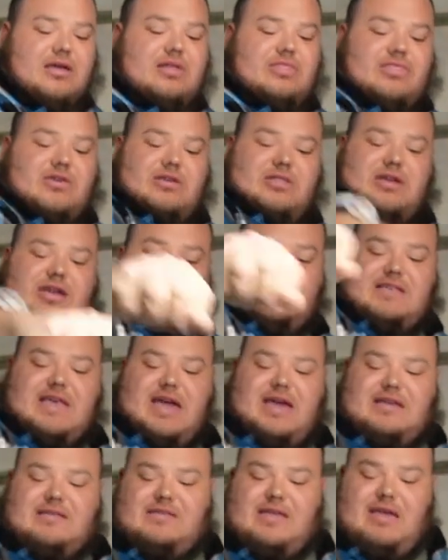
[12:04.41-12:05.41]
They're the
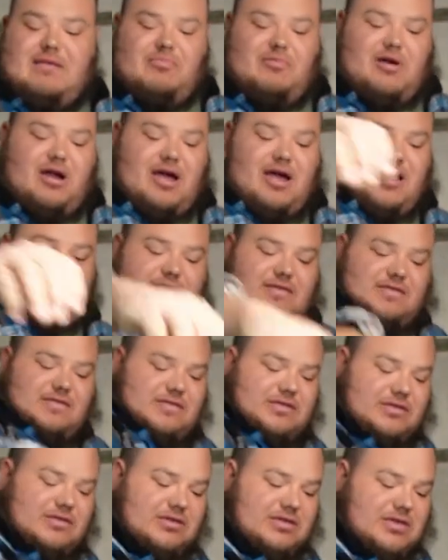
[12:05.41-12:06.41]
exact same
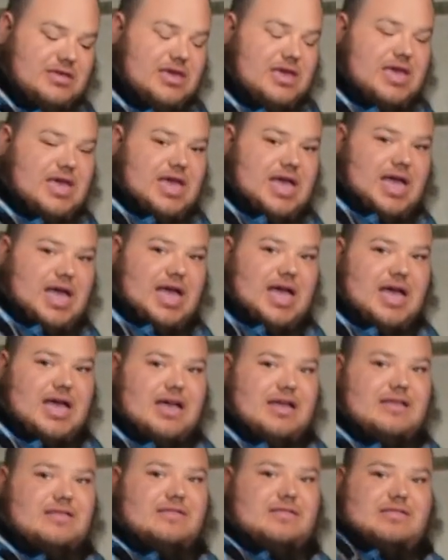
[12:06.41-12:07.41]
price
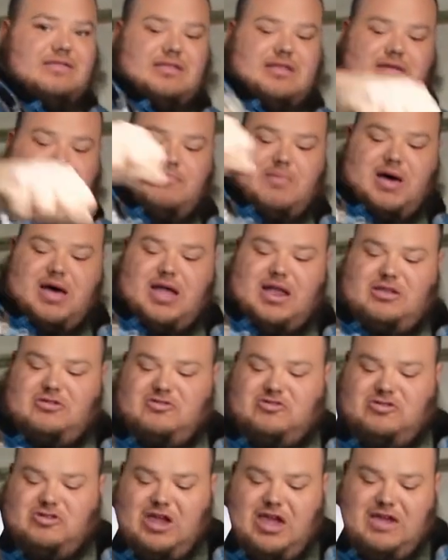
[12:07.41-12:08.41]
as the pine
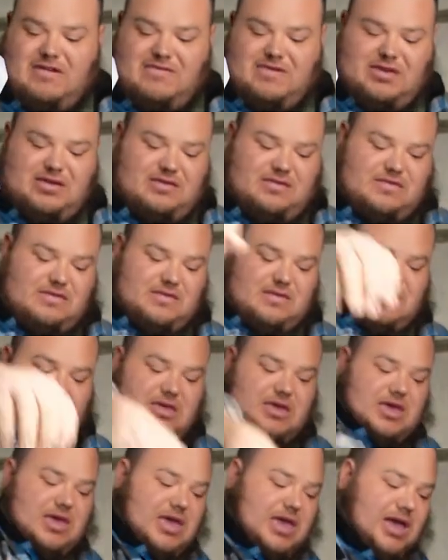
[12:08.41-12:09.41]
shaving,
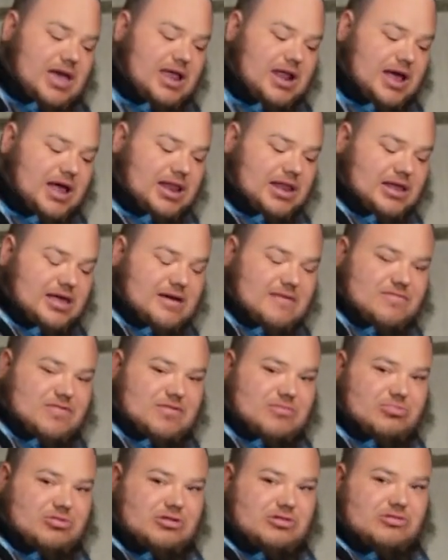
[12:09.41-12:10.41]
and I love
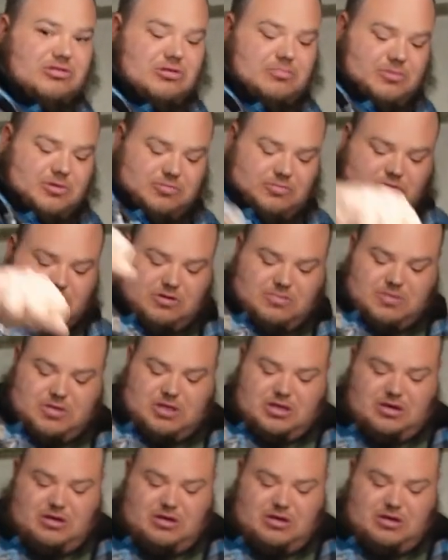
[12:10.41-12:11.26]
them. They're cheaper than dirty.